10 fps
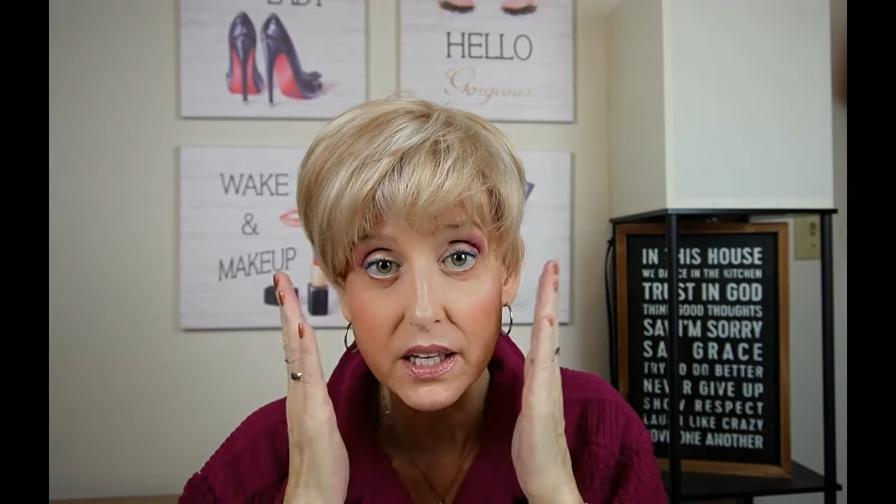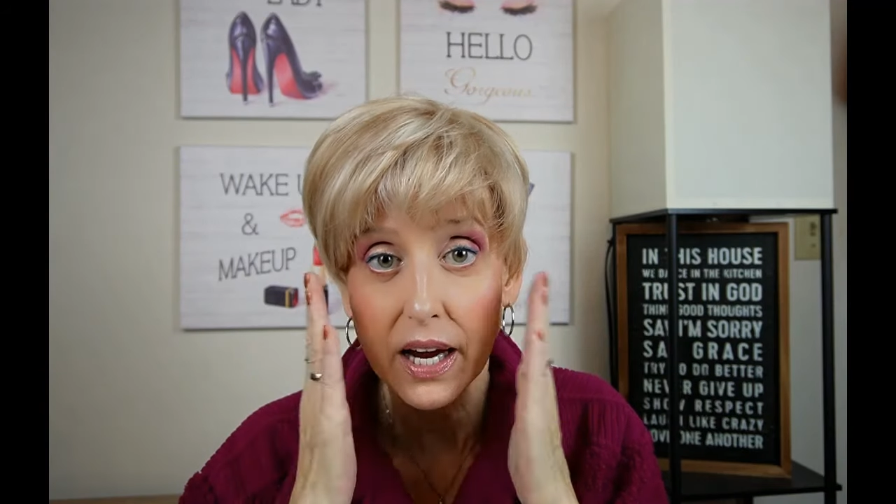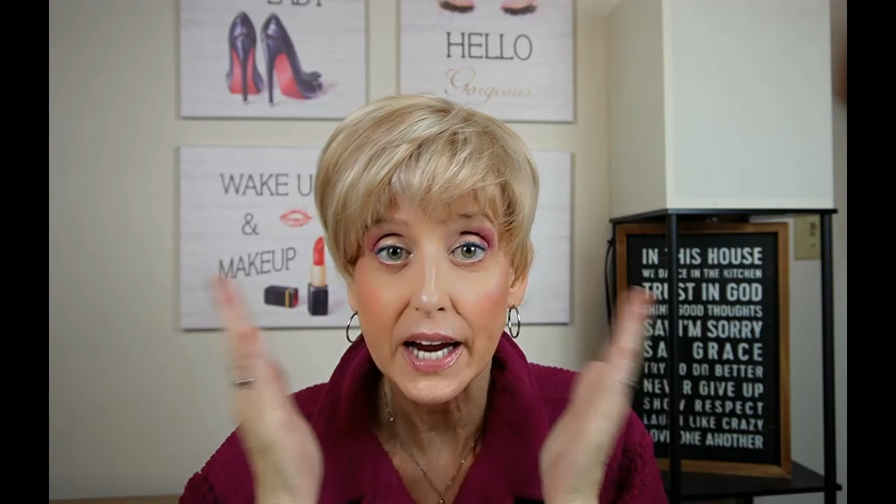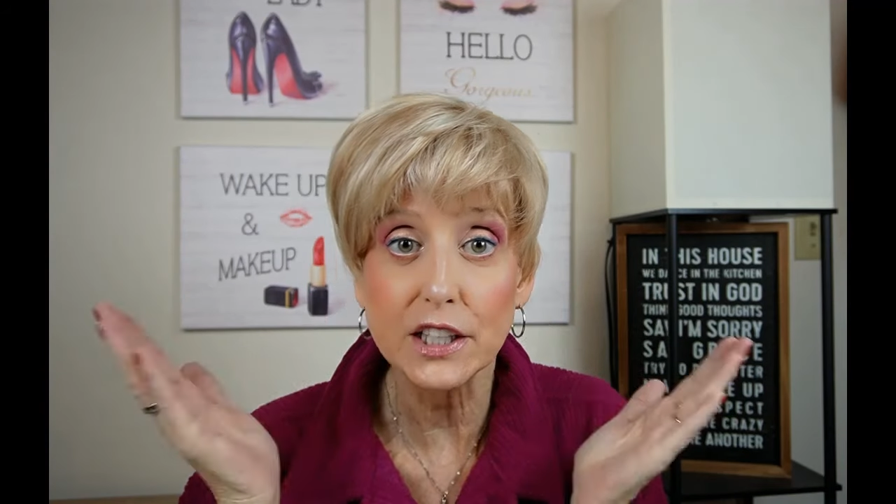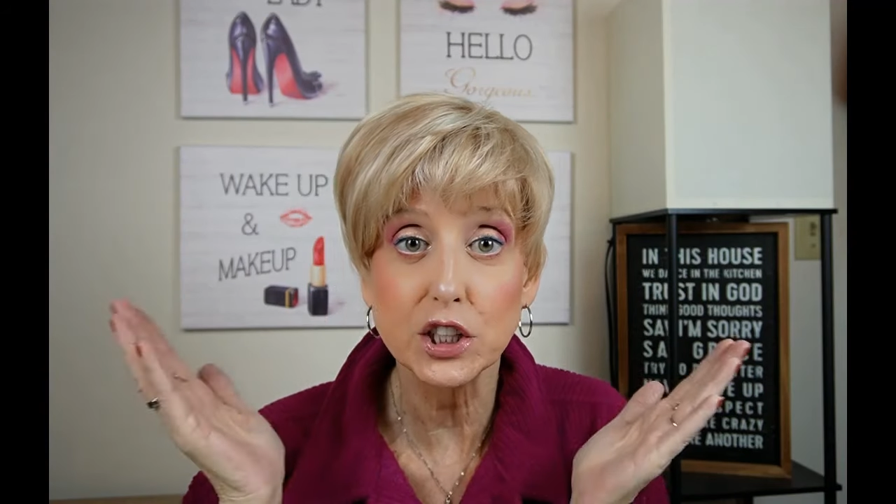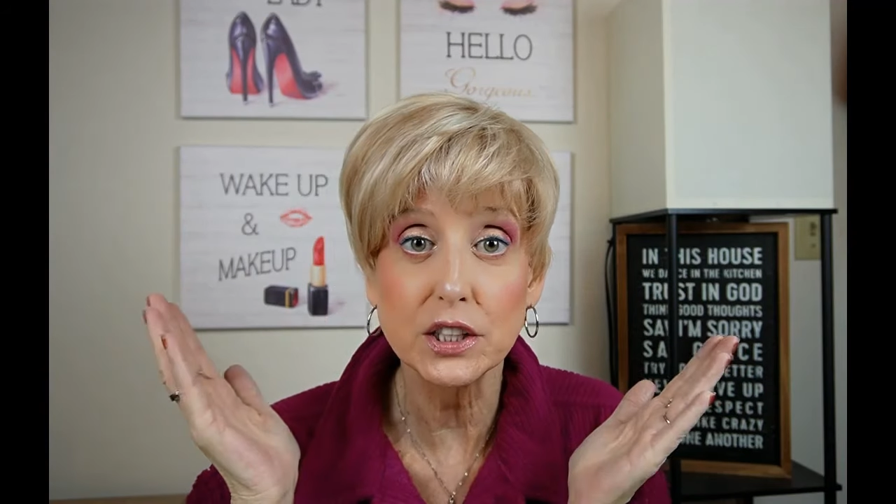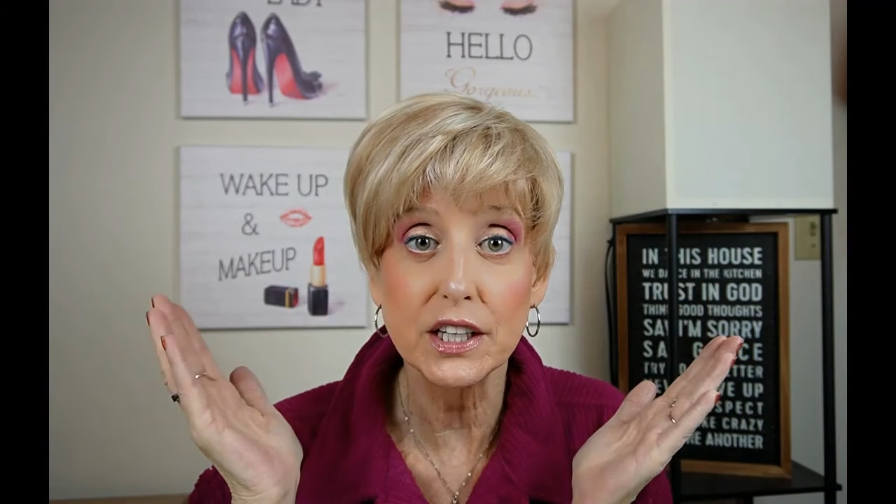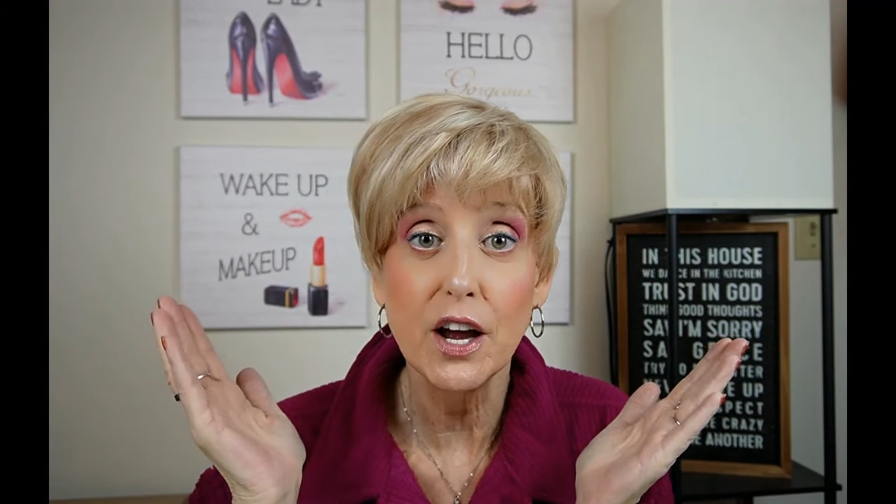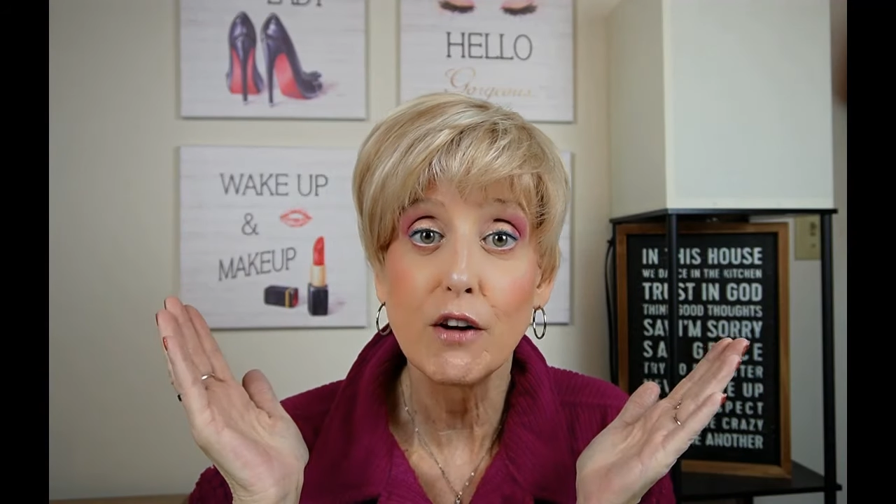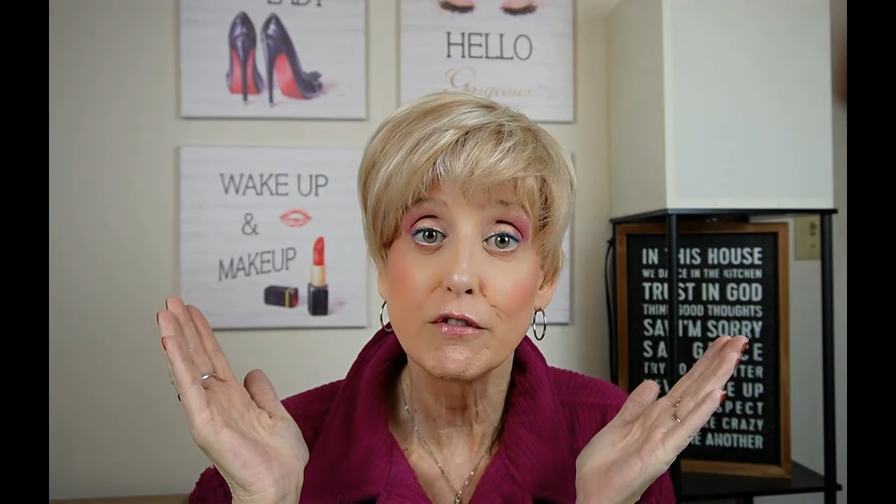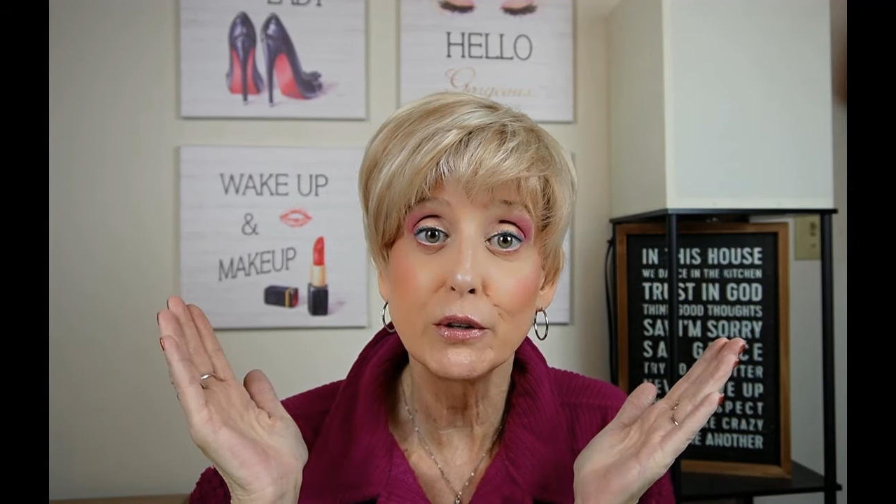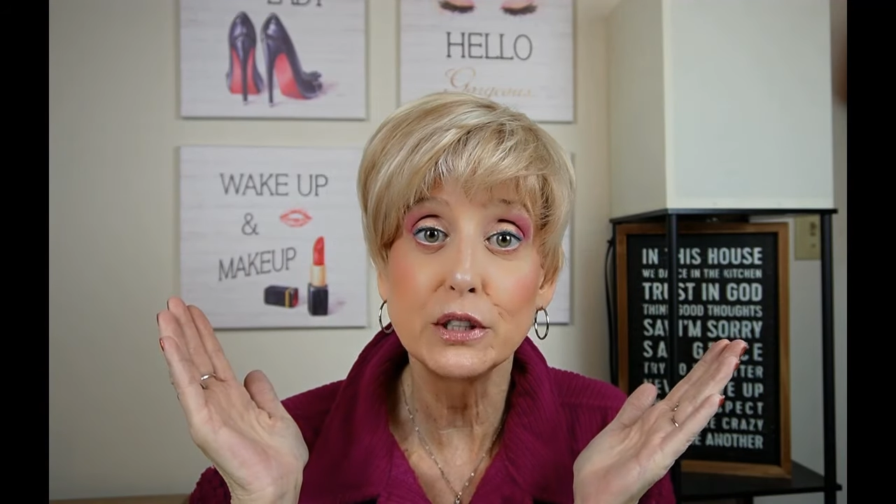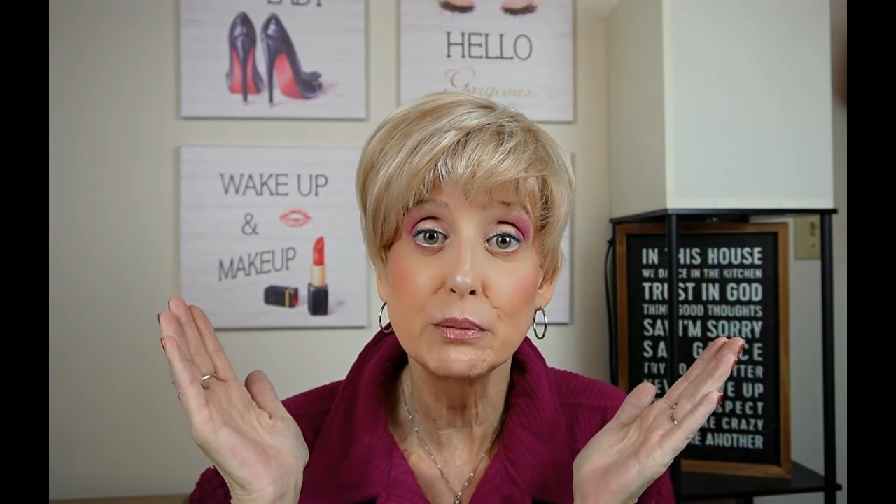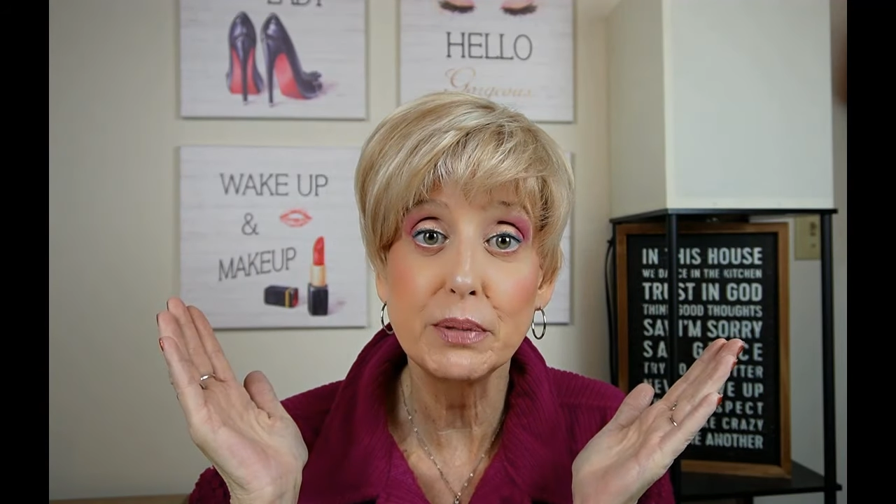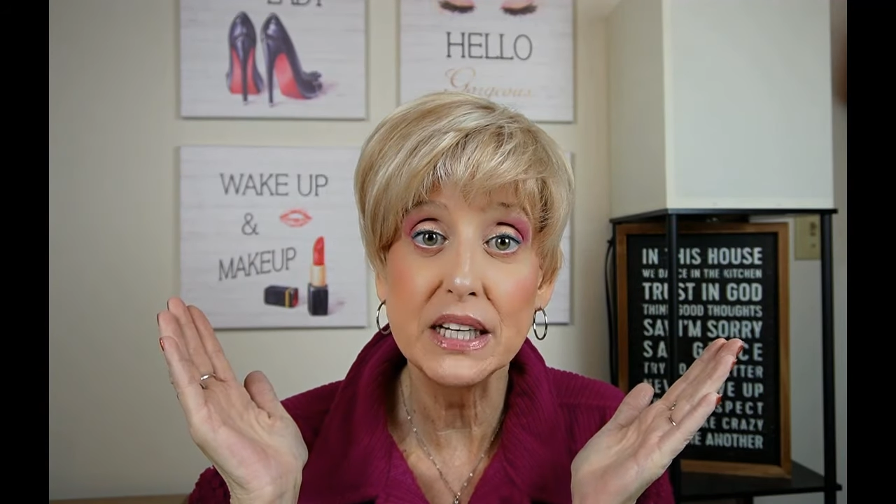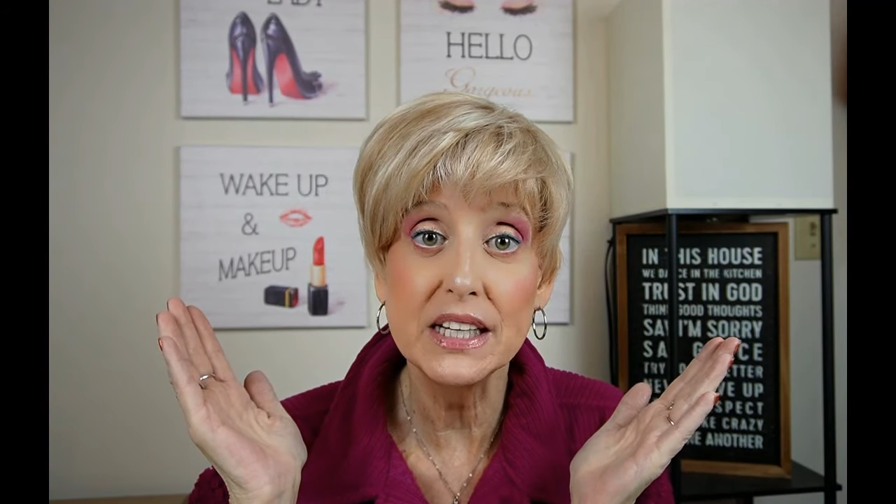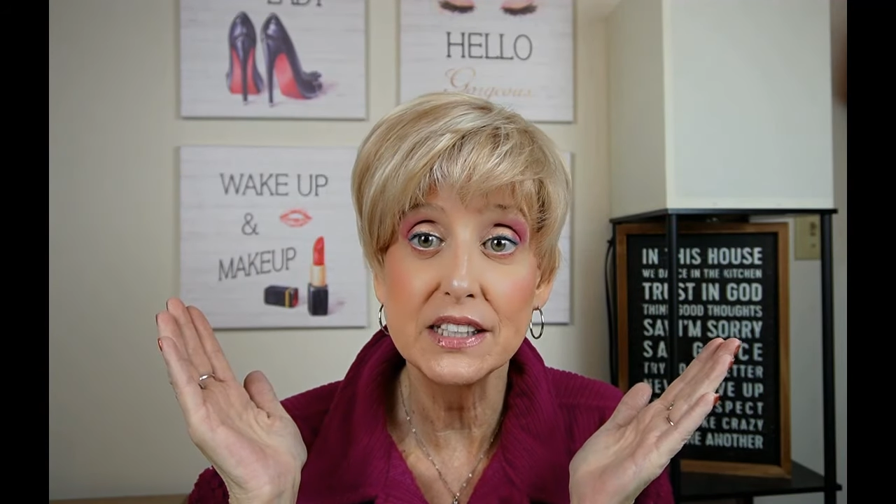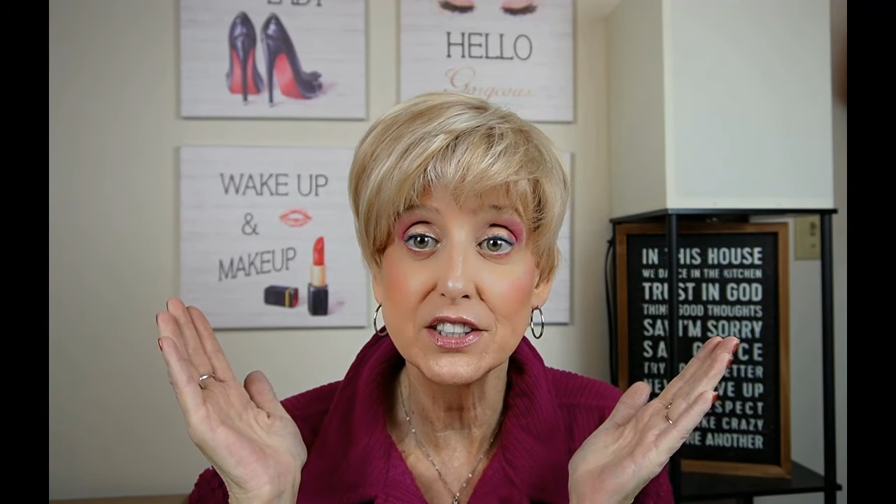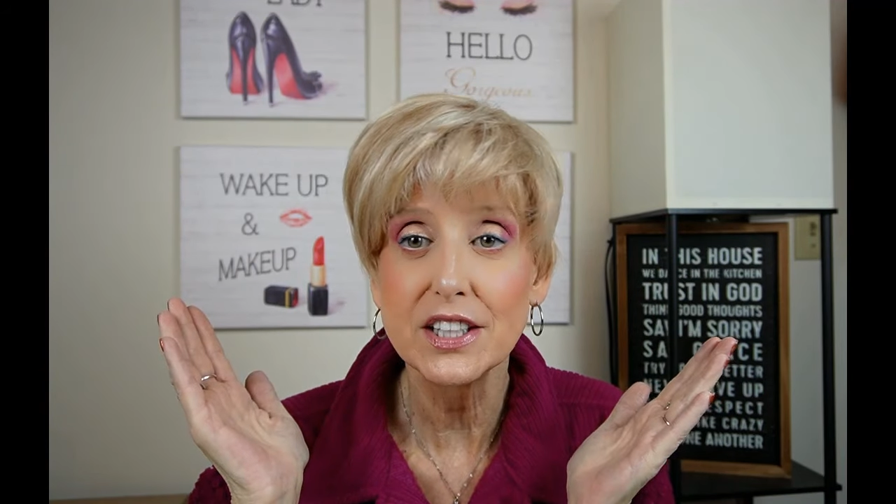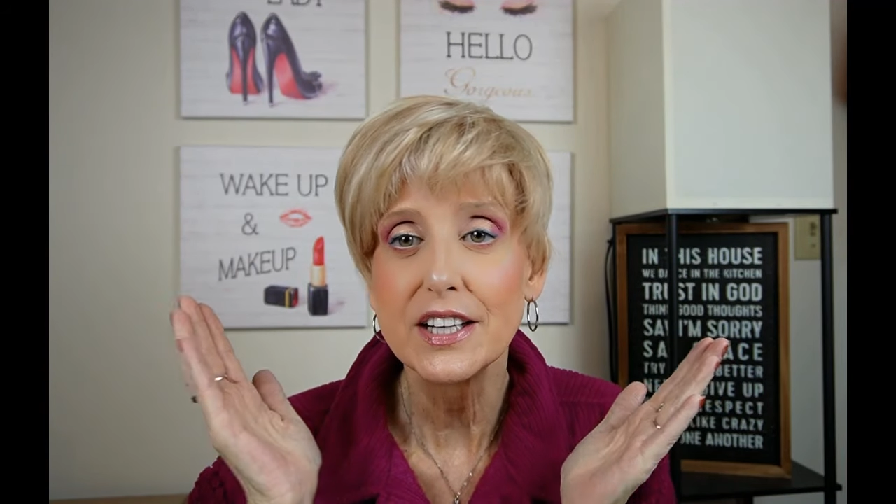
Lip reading: Actually, frozen peas